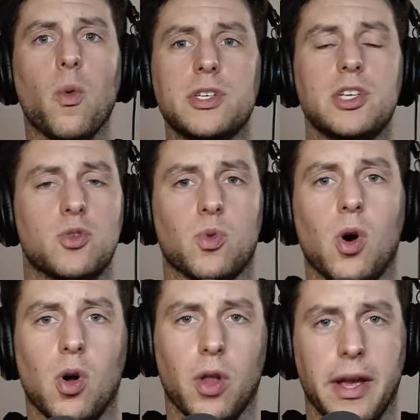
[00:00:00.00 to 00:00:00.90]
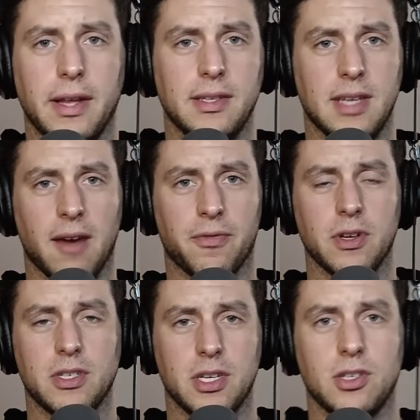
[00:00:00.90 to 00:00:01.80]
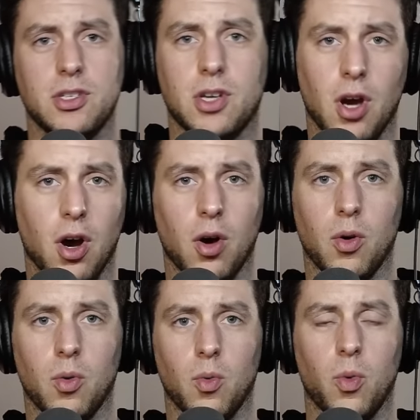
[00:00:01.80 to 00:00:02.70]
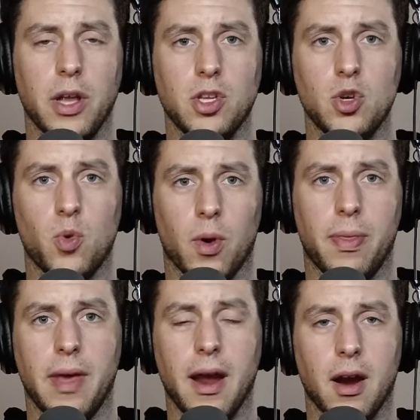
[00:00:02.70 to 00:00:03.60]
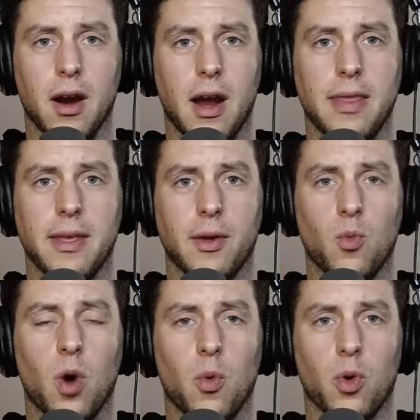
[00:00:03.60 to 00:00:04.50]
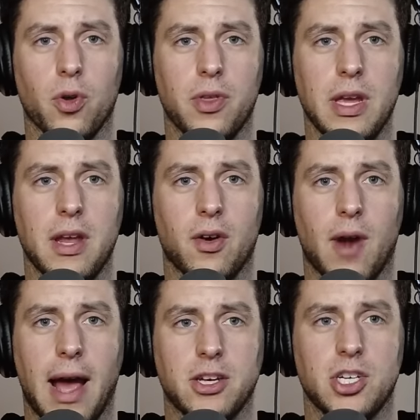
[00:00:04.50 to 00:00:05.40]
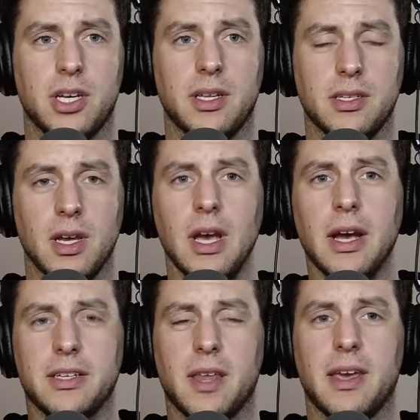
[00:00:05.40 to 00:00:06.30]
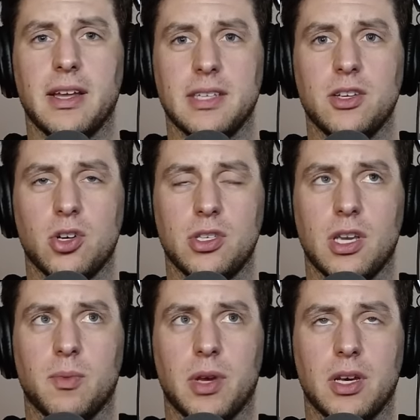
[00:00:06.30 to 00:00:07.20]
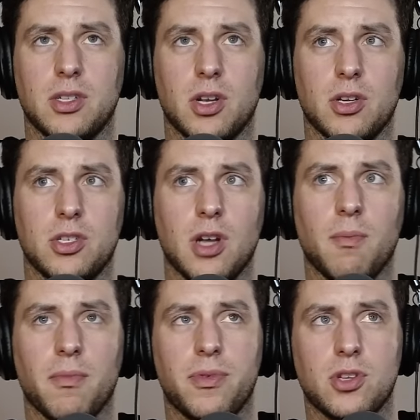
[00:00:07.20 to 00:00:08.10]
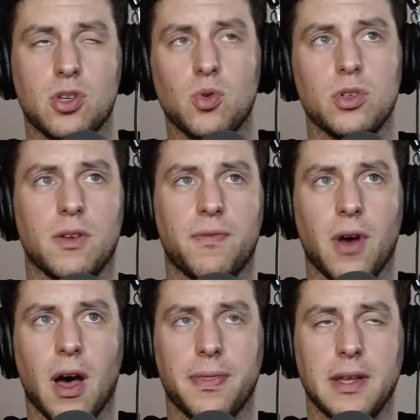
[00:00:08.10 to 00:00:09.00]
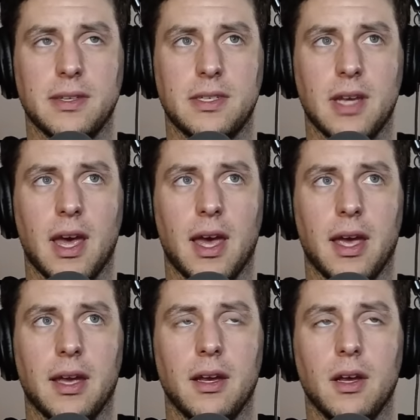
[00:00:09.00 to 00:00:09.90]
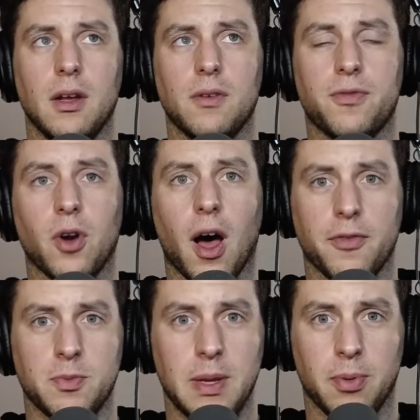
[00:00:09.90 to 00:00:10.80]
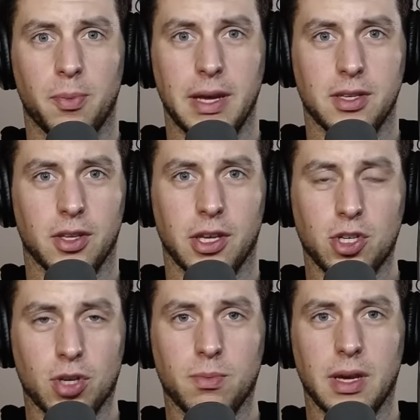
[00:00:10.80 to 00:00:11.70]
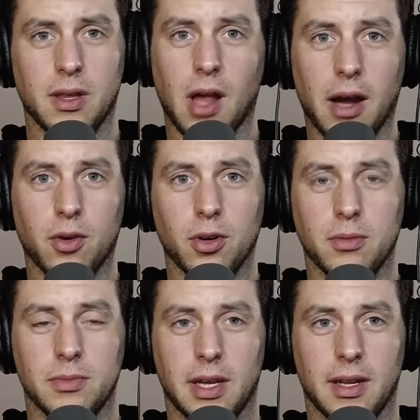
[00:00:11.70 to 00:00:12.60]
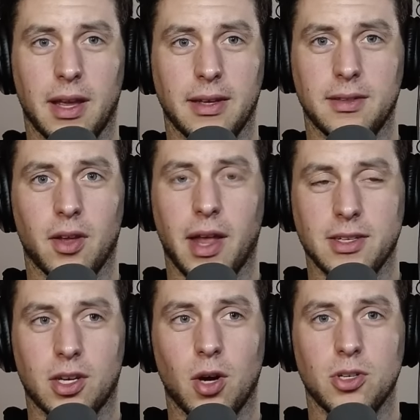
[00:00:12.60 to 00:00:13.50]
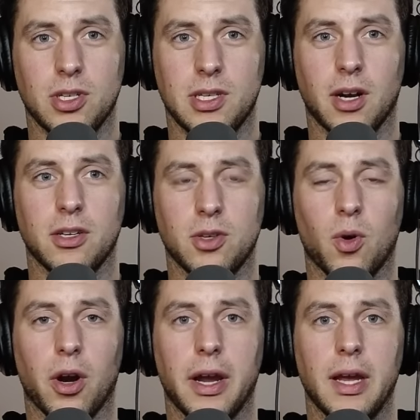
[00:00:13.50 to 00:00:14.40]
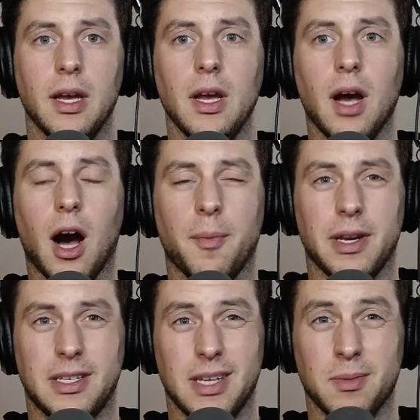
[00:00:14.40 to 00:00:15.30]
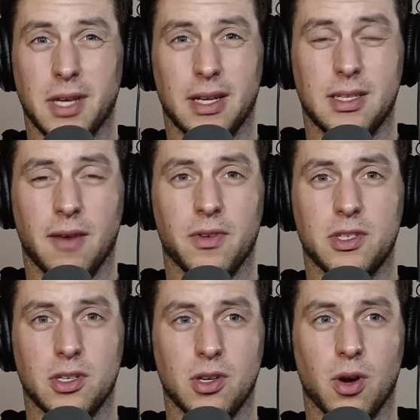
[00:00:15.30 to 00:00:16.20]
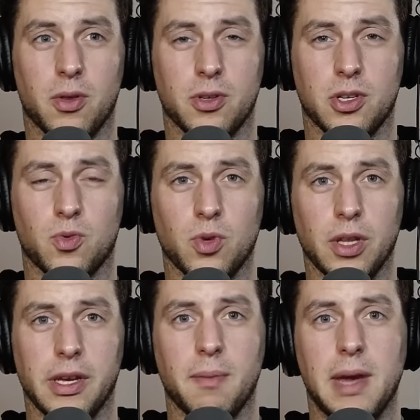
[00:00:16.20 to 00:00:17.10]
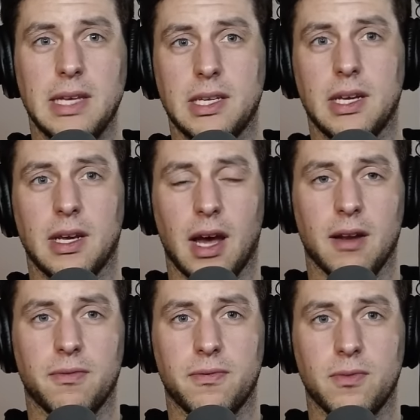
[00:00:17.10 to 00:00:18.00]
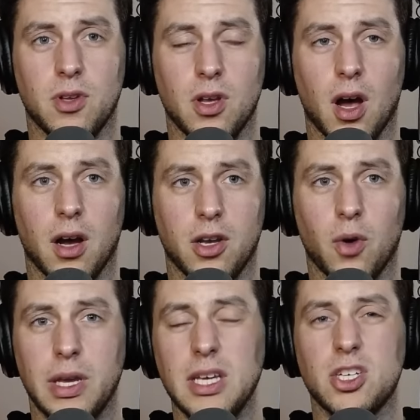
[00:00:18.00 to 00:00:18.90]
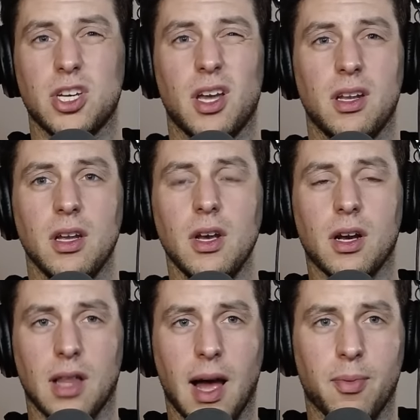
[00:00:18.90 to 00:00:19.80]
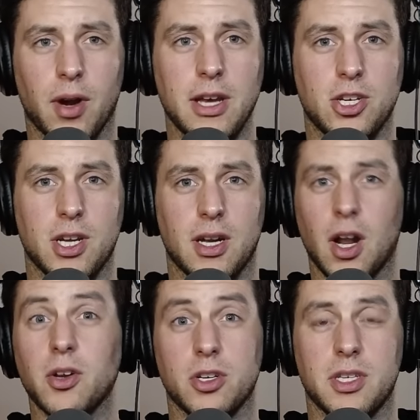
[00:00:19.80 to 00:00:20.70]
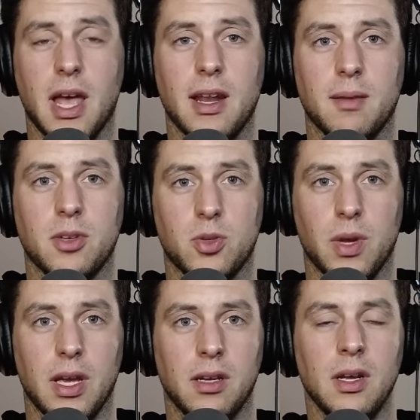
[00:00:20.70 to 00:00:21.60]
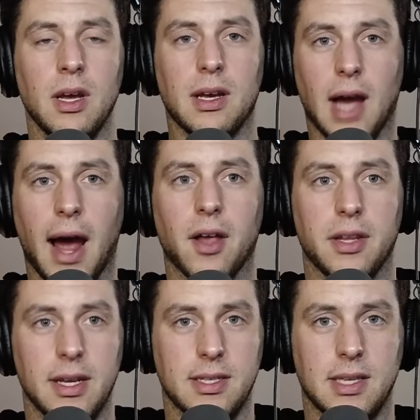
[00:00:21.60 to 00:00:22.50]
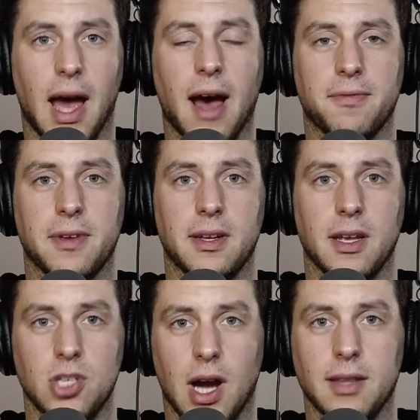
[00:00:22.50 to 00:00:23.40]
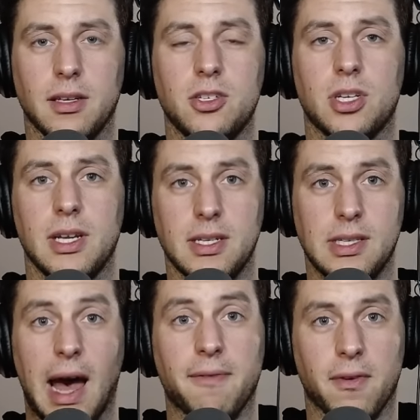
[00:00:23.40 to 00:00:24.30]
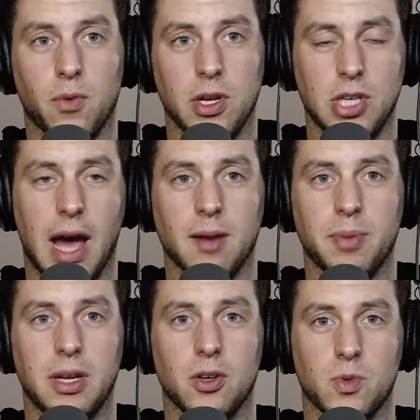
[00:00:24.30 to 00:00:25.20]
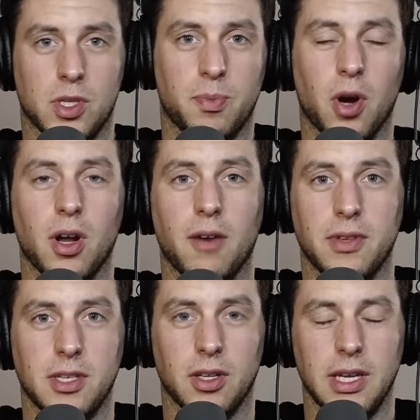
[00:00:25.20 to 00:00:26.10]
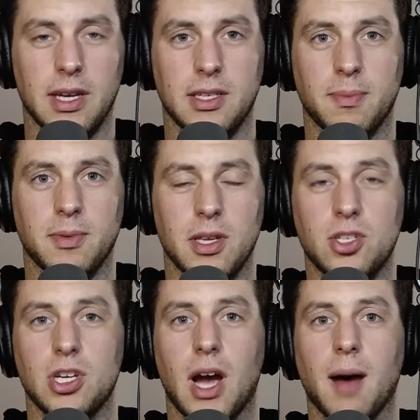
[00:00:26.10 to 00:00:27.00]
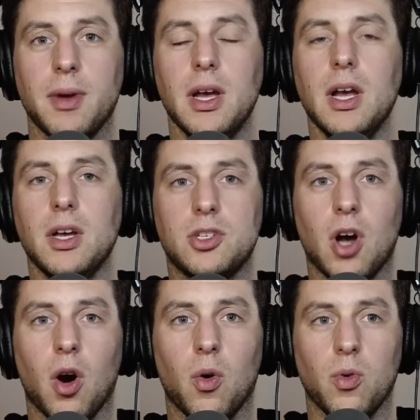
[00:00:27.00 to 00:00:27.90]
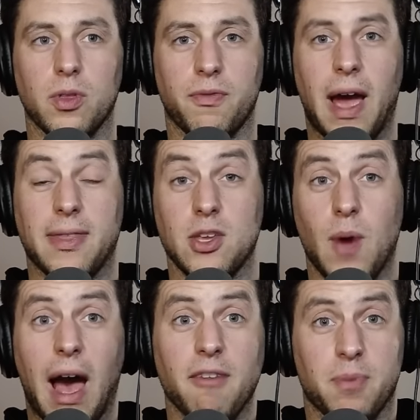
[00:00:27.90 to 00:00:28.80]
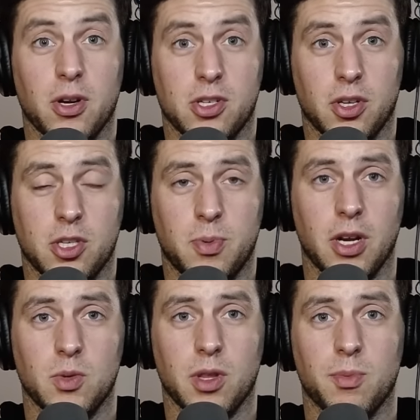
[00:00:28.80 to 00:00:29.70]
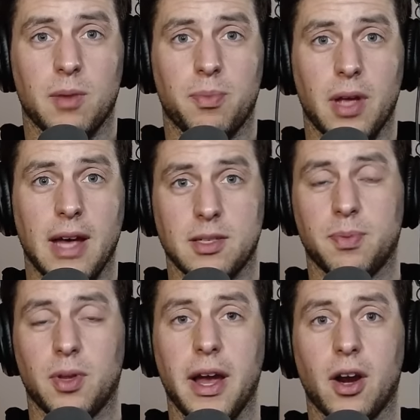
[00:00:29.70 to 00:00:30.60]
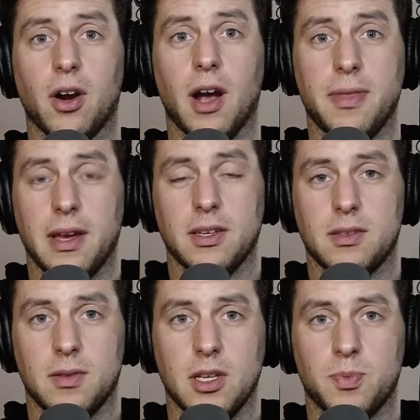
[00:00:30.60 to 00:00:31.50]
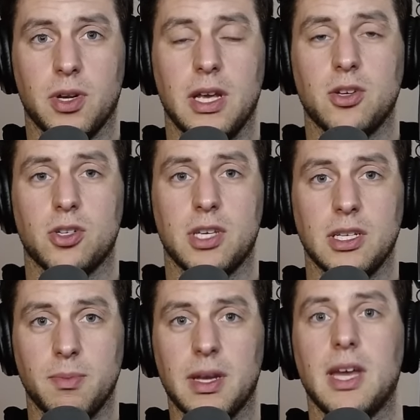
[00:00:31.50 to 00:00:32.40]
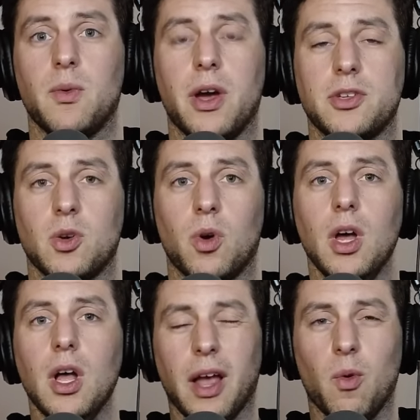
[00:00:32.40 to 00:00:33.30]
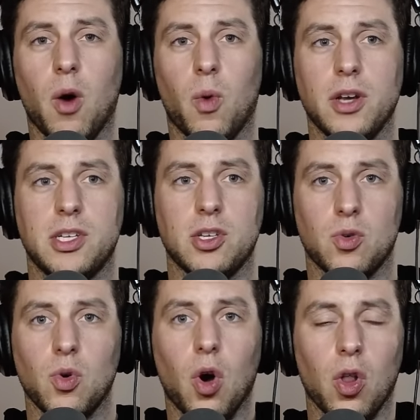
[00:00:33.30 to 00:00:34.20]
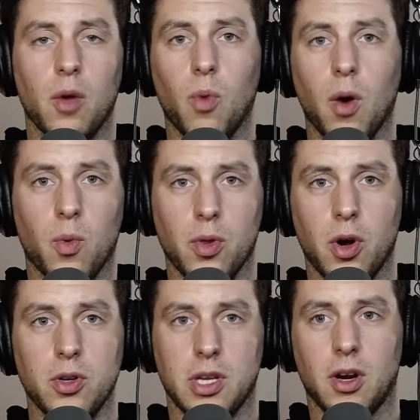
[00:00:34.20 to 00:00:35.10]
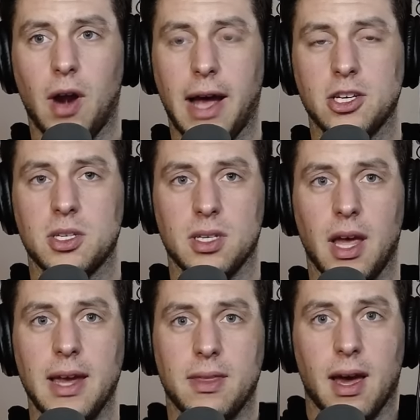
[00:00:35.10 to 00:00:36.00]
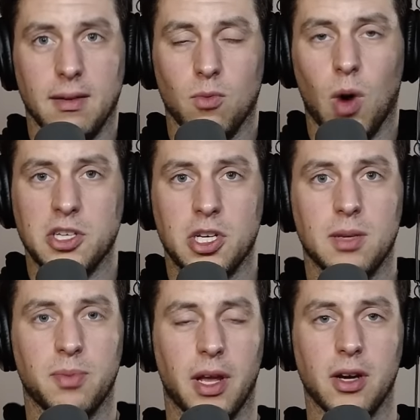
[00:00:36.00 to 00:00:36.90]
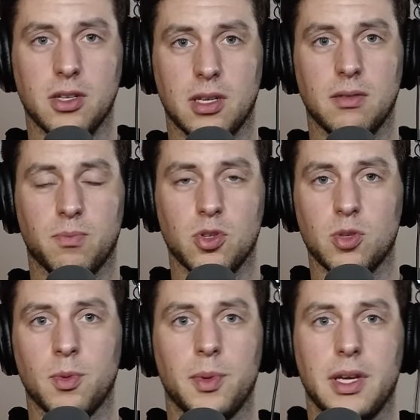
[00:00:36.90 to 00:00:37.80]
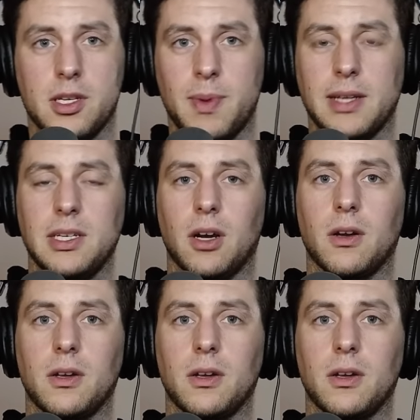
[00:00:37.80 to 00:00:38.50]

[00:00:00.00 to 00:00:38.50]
was his role in San Francisco when you were there, and then like what were the interactions? Because I think it's interesting because there's some schools of thought that say front office people basically like shouldn't be in the locker room. That like no, that's the right. coach's territory. Um, but it seems like in San Francisco, there's this really amazing kind of uh, cohesion, collaboration, and understanding between Kyle and his staff and, and John Lynch and his staff, of which Adam Peters was a part of until he accepted this job. So the fact that you have personal experience with him and as a player, I think is is pretty interesting to begin with. So, like, what was his role, and what were those interactions like that Washington players can presumably expect here?